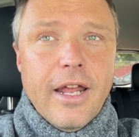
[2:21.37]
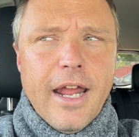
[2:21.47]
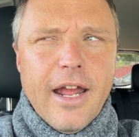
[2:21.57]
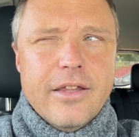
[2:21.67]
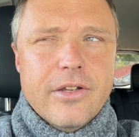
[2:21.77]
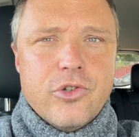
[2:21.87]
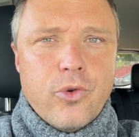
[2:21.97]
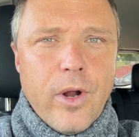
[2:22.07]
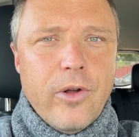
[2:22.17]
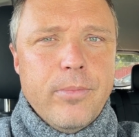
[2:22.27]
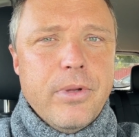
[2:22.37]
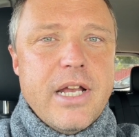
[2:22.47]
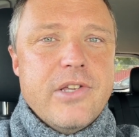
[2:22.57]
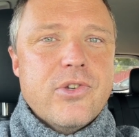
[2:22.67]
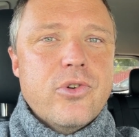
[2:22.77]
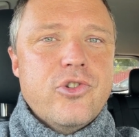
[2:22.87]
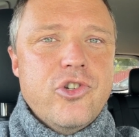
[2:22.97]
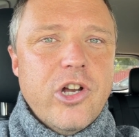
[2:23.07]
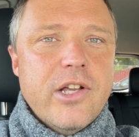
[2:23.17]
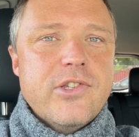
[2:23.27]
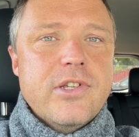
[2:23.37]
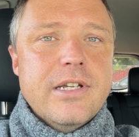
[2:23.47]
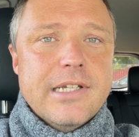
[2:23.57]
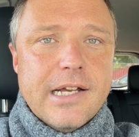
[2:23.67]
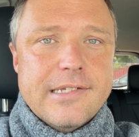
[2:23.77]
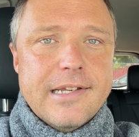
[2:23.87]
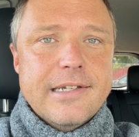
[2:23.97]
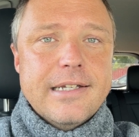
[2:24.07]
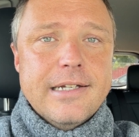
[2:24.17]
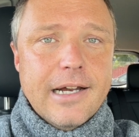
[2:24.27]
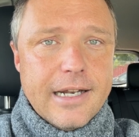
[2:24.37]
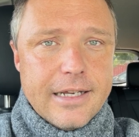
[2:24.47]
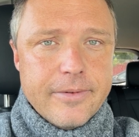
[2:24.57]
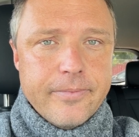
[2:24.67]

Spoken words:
and the Trailblazer just doesn't cut it.